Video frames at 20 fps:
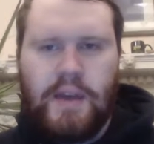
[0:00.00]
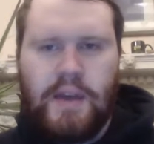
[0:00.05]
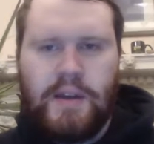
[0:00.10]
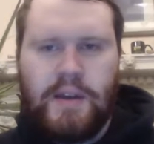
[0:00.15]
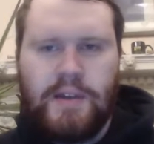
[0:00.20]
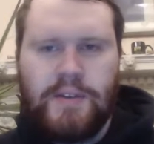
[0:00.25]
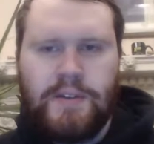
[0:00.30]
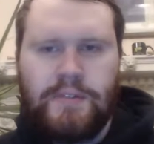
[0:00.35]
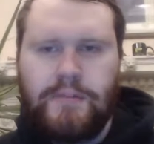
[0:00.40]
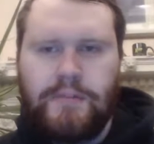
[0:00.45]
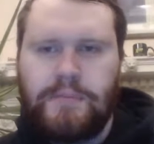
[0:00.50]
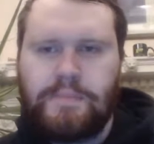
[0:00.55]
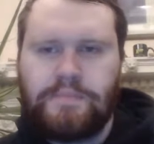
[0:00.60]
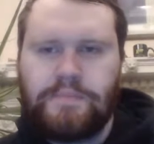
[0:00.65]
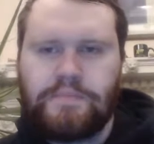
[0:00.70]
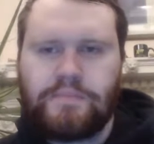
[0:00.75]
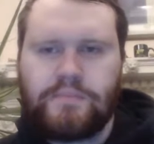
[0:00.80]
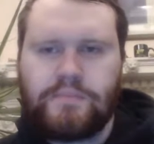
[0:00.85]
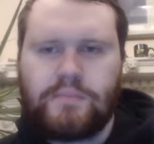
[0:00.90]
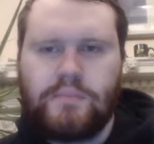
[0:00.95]

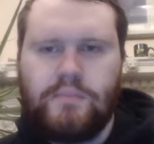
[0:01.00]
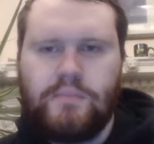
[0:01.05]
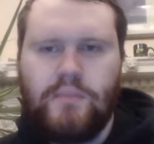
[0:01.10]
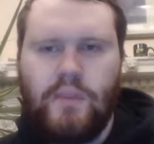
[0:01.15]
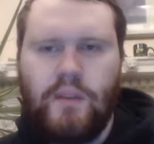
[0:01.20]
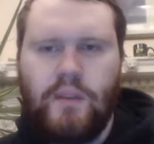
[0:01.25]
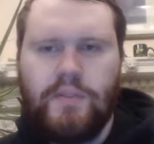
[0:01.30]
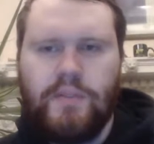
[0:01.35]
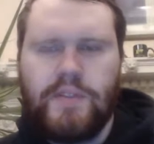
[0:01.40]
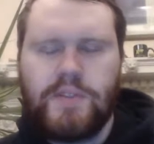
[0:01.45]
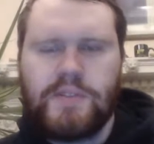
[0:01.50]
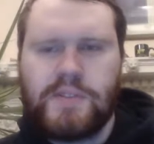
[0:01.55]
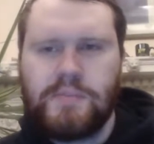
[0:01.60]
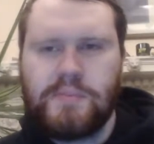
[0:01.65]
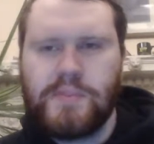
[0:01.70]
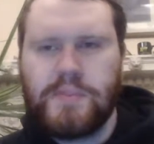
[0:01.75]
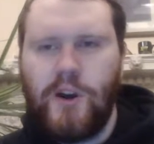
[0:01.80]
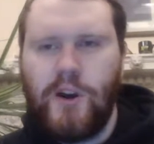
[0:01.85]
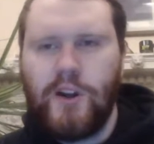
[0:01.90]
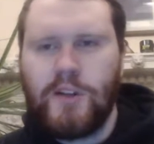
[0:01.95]
And
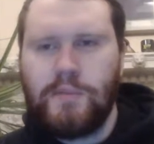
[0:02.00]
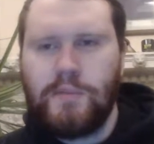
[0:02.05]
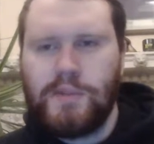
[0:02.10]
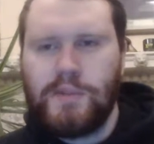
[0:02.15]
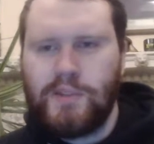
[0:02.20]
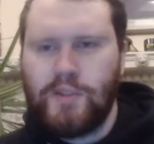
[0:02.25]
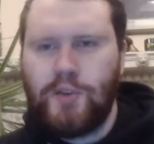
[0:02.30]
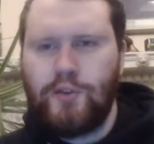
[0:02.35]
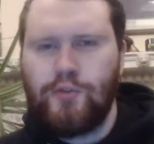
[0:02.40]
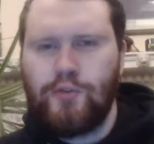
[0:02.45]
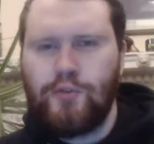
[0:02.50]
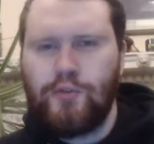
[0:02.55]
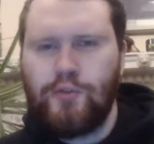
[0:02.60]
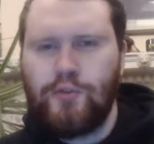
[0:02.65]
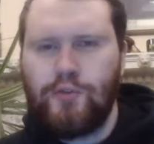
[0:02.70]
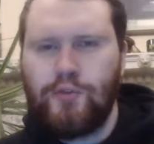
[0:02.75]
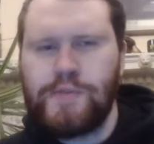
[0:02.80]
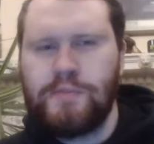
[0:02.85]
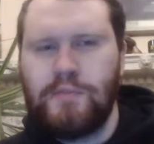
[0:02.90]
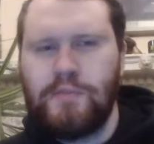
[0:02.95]
there's some talk about the
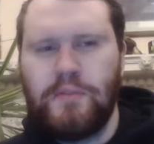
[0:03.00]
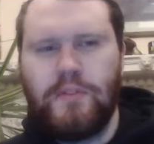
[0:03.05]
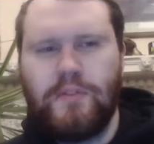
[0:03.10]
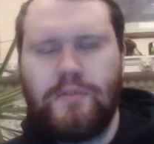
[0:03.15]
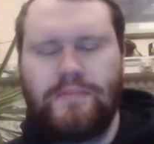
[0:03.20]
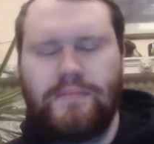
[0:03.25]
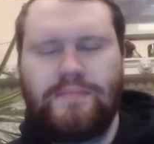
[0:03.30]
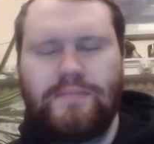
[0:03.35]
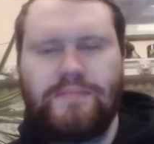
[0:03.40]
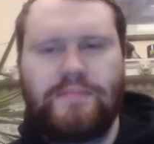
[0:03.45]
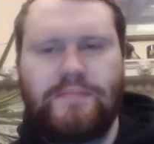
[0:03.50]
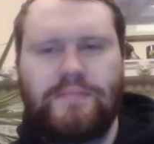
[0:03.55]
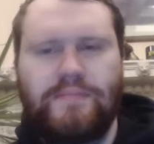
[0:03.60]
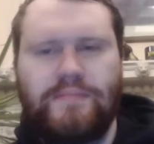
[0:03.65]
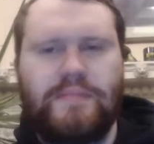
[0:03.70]
Crucible.